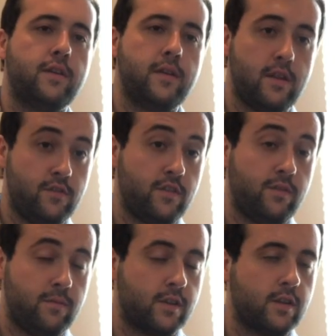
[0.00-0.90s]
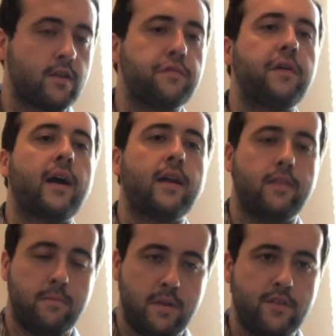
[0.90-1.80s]
and just to clarify,
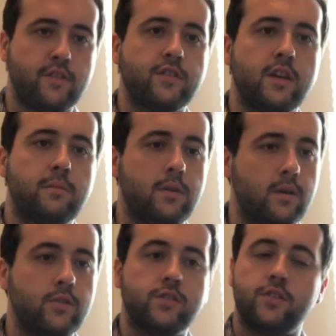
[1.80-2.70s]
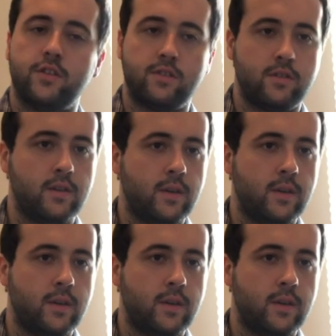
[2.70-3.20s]
the major scale mode is just,